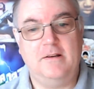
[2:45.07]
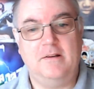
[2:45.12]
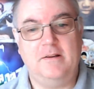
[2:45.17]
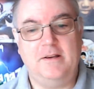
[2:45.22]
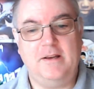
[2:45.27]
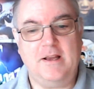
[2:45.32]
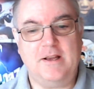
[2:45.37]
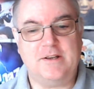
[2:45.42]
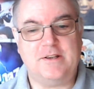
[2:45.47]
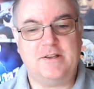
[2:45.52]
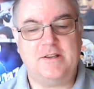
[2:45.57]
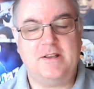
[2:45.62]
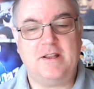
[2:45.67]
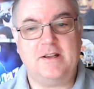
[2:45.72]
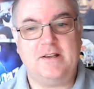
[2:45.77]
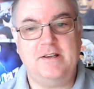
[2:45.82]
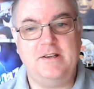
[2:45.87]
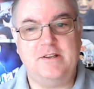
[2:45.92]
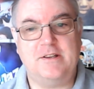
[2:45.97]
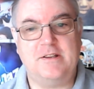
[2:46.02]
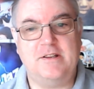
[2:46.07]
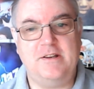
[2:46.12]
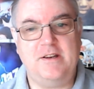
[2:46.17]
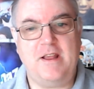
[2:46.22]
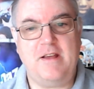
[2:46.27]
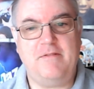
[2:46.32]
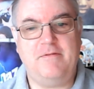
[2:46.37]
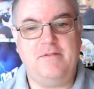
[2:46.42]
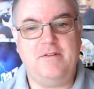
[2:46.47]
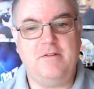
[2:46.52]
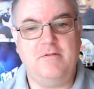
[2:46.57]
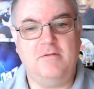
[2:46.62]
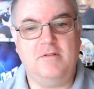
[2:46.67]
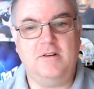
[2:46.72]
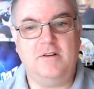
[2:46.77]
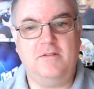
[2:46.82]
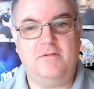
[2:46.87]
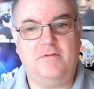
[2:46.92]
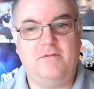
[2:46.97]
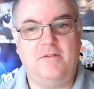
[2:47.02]
yes, that is the nephew
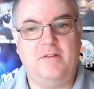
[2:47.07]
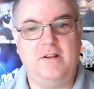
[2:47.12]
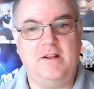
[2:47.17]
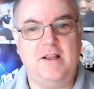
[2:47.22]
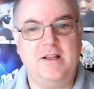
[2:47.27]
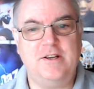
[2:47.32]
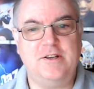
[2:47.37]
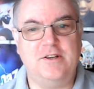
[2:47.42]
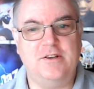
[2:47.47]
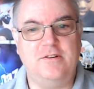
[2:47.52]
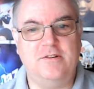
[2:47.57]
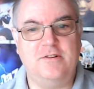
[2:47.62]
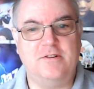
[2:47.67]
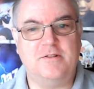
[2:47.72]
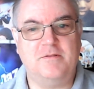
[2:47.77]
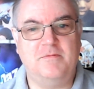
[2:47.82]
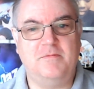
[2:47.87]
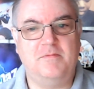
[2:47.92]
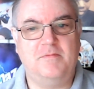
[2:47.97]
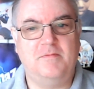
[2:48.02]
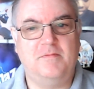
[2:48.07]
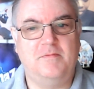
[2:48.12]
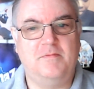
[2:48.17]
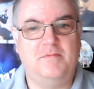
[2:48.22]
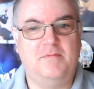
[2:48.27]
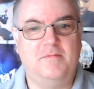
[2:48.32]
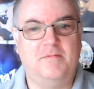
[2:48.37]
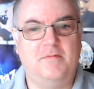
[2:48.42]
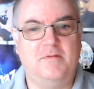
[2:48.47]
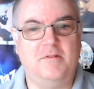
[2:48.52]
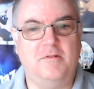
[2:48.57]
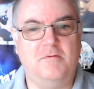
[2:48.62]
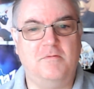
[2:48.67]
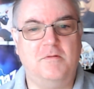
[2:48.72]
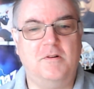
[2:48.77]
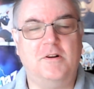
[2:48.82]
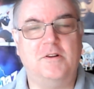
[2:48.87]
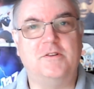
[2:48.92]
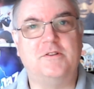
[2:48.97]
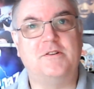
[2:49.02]
of the legend that
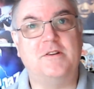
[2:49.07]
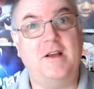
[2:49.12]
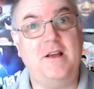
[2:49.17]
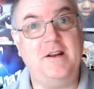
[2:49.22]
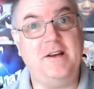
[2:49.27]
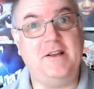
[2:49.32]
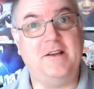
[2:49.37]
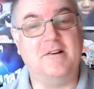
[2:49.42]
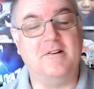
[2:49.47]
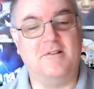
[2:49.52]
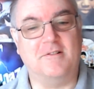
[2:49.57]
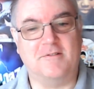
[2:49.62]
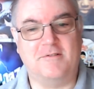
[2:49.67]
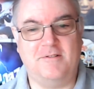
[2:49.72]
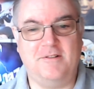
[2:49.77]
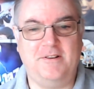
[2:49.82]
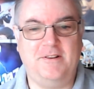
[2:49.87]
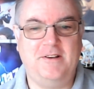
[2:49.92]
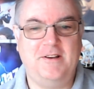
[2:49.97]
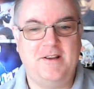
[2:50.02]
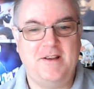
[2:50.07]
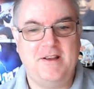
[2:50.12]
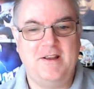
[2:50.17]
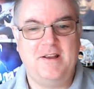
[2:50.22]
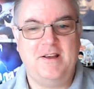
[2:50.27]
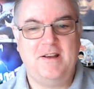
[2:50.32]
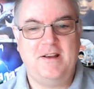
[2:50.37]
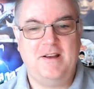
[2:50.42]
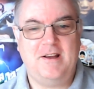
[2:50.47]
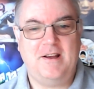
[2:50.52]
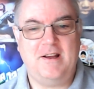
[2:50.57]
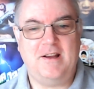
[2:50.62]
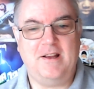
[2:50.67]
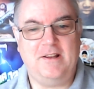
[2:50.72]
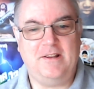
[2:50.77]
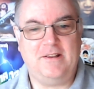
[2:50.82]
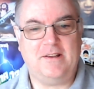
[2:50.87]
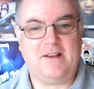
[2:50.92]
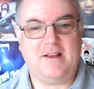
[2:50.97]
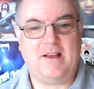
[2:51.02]
was Eddie Cochran,
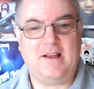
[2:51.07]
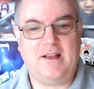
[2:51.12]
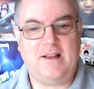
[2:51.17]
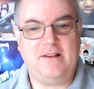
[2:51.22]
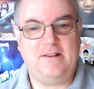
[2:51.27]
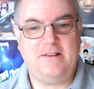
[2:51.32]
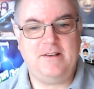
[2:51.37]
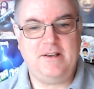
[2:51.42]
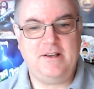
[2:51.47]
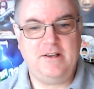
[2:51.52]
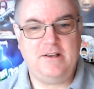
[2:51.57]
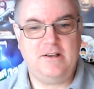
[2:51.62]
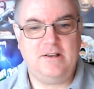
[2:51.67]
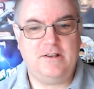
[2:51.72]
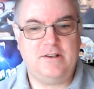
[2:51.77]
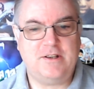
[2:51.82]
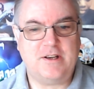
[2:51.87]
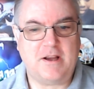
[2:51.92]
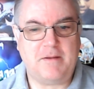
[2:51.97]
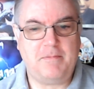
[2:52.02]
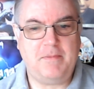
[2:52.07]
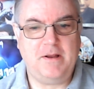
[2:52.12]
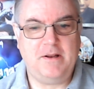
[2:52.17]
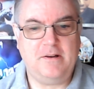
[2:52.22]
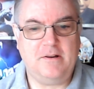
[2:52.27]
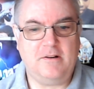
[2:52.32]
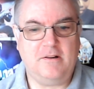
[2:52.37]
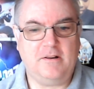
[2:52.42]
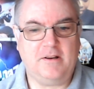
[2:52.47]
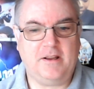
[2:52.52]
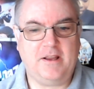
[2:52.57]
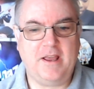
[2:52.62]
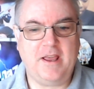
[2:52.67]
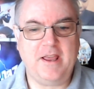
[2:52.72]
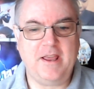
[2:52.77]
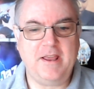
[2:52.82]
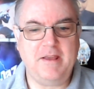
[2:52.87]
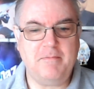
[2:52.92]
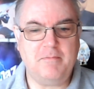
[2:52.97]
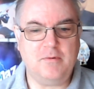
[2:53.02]
and Andy Chapin on
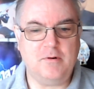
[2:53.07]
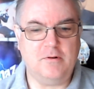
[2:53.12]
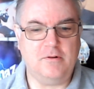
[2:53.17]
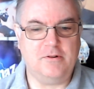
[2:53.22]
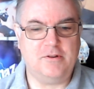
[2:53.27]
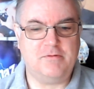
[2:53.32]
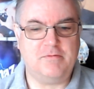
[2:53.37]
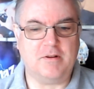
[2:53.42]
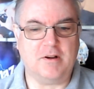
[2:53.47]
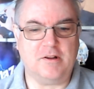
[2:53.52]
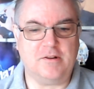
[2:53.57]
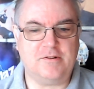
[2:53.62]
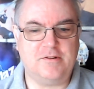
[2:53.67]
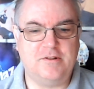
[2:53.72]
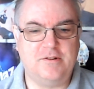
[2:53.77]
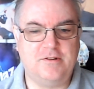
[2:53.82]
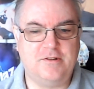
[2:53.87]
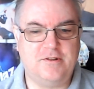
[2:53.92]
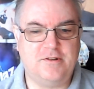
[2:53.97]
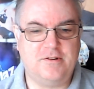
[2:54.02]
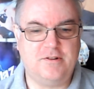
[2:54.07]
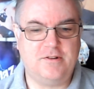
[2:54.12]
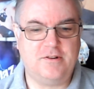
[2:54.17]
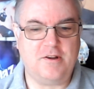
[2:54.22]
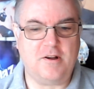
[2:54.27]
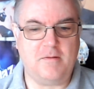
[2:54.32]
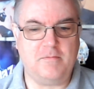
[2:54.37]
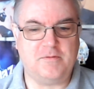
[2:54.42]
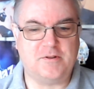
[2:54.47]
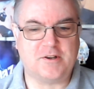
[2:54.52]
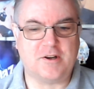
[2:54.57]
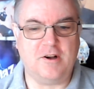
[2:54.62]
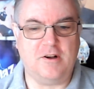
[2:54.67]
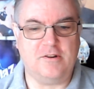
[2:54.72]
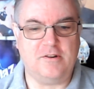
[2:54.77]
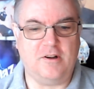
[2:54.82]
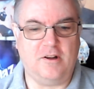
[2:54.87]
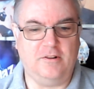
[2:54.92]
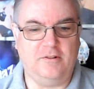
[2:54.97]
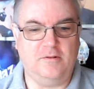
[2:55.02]
keyboards. We've got Tom
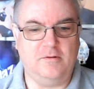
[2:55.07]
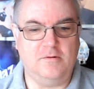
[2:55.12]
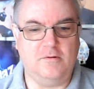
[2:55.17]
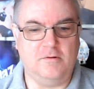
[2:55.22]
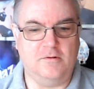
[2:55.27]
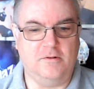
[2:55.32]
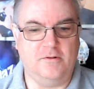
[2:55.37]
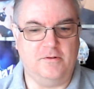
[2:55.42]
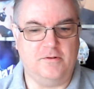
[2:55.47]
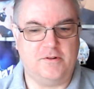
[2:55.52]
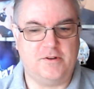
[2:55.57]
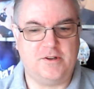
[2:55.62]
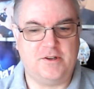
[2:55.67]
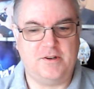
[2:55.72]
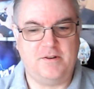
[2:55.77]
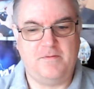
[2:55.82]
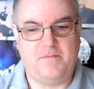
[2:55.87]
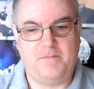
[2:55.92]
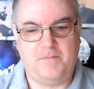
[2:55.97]
Scott on horns